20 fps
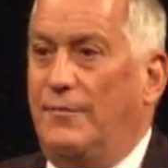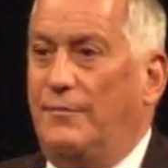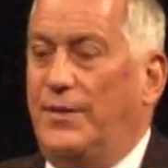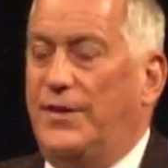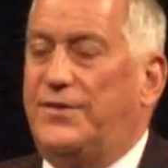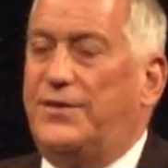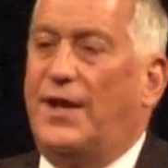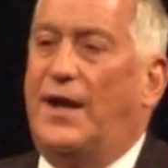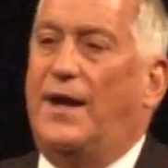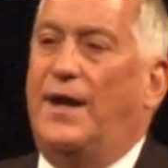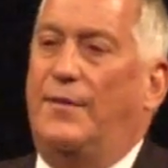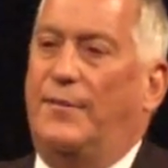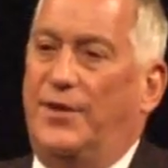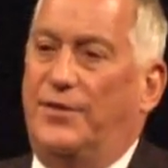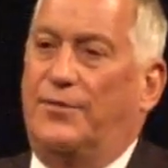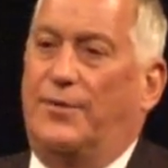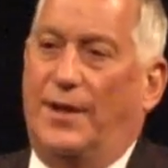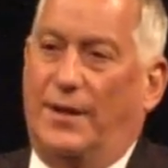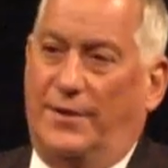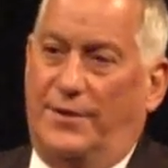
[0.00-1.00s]
but time
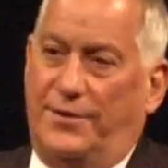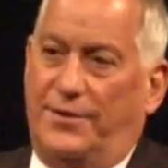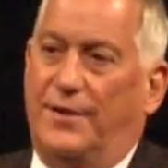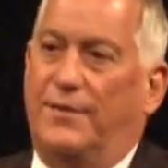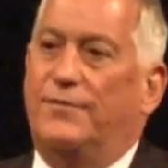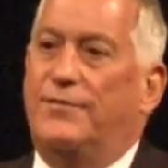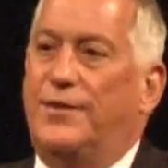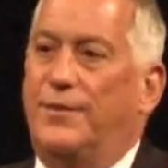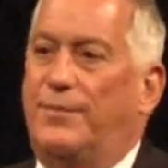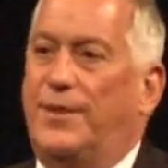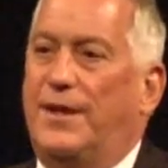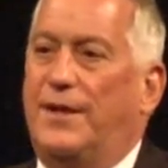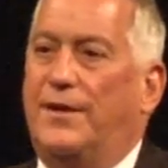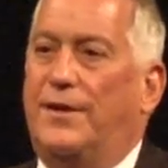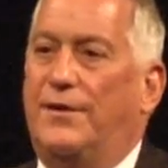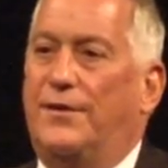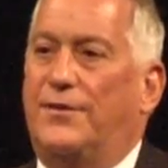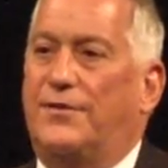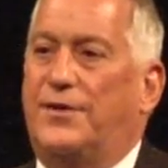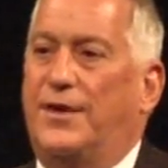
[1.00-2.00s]
is relative, depending
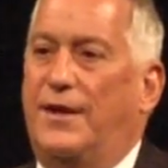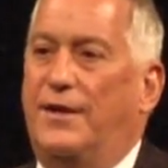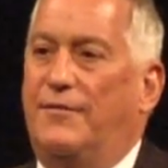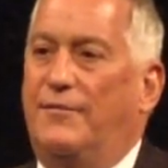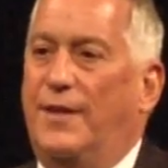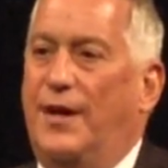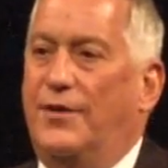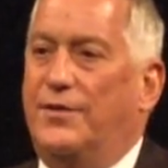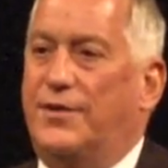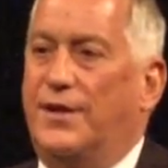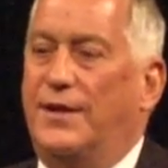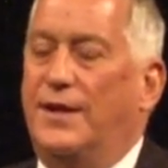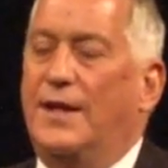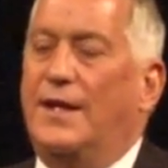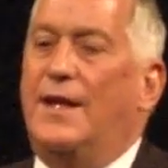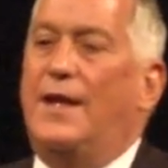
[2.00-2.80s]
on your state of motion.